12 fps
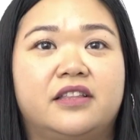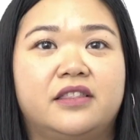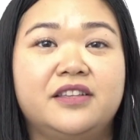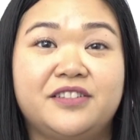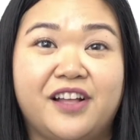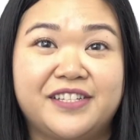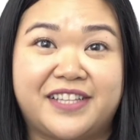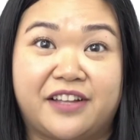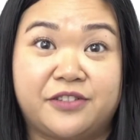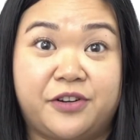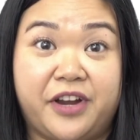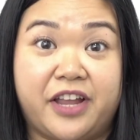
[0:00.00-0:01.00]
This all
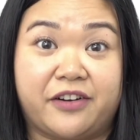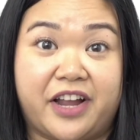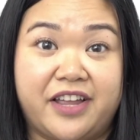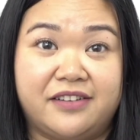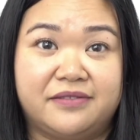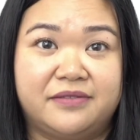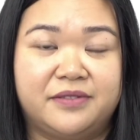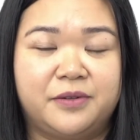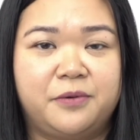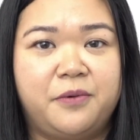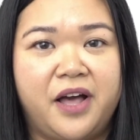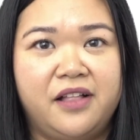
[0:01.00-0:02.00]
sounds great, right?
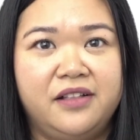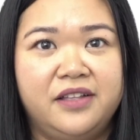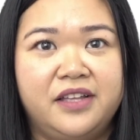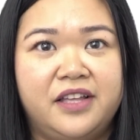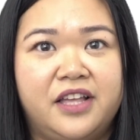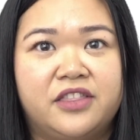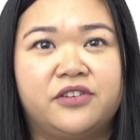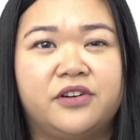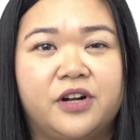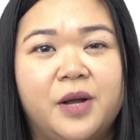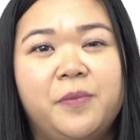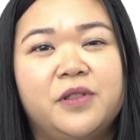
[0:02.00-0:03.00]
Well, there
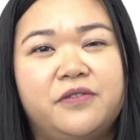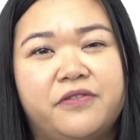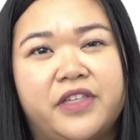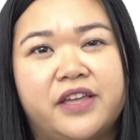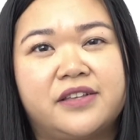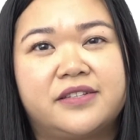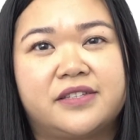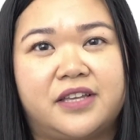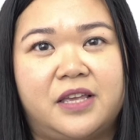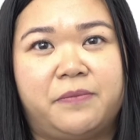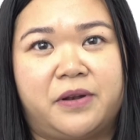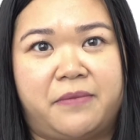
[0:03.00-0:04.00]
are a couple of things to
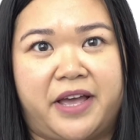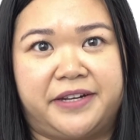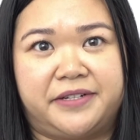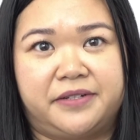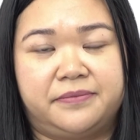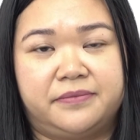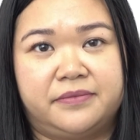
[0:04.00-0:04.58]
keep in mind.